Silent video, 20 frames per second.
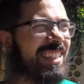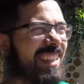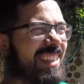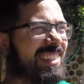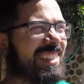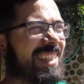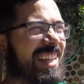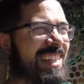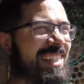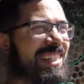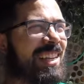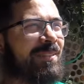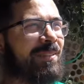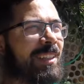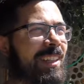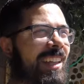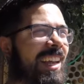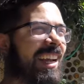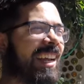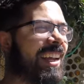said
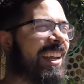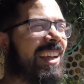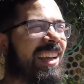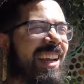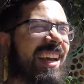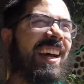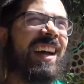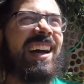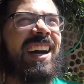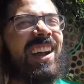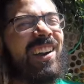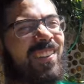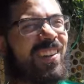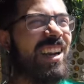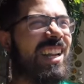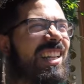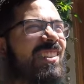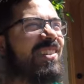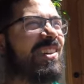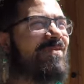something like, "I want
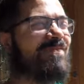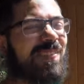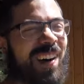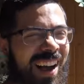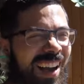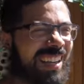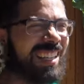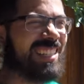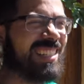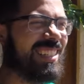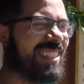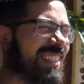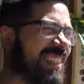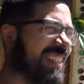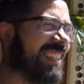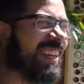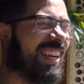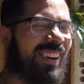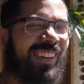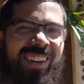to live in a box.
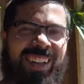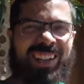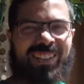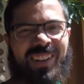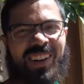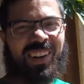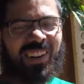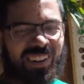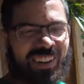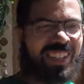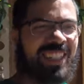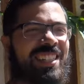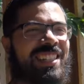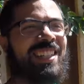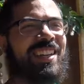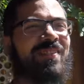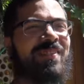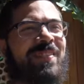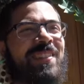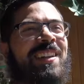I want to live in an
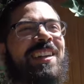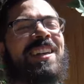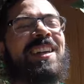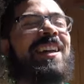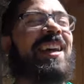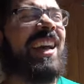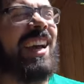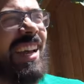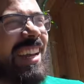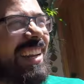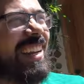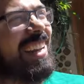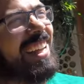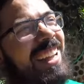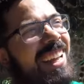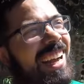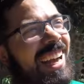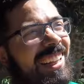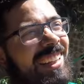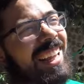Earthship." And
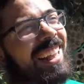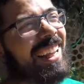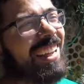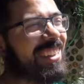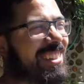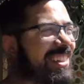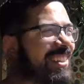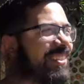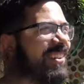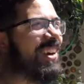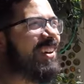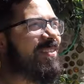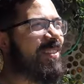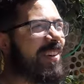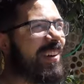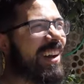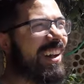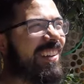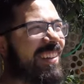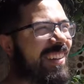I thought that was incredible
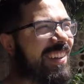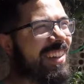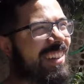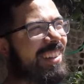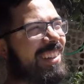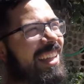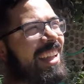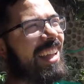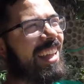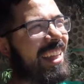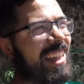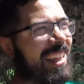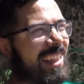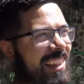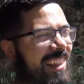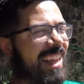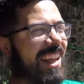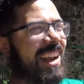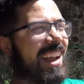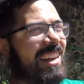how
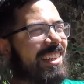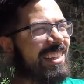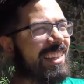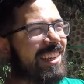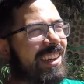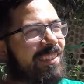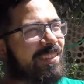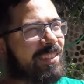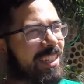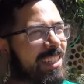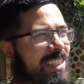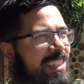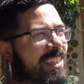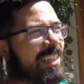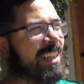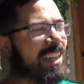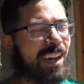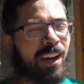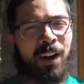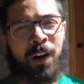that idea of just
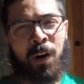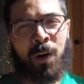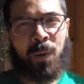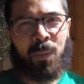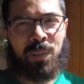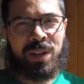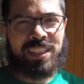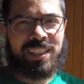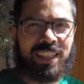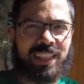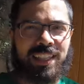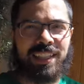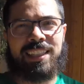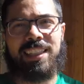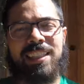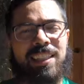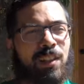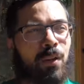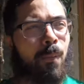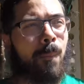a home is like
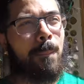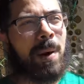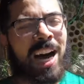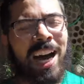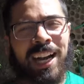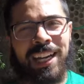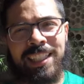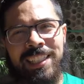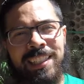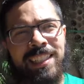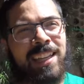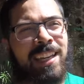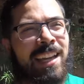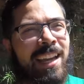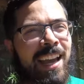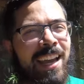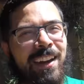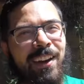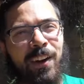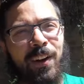this little box,
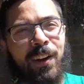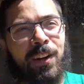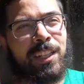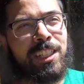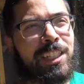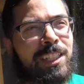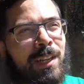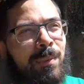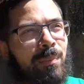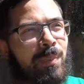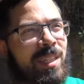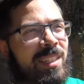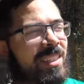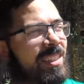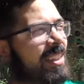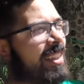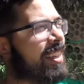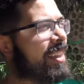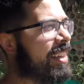and an Earthship is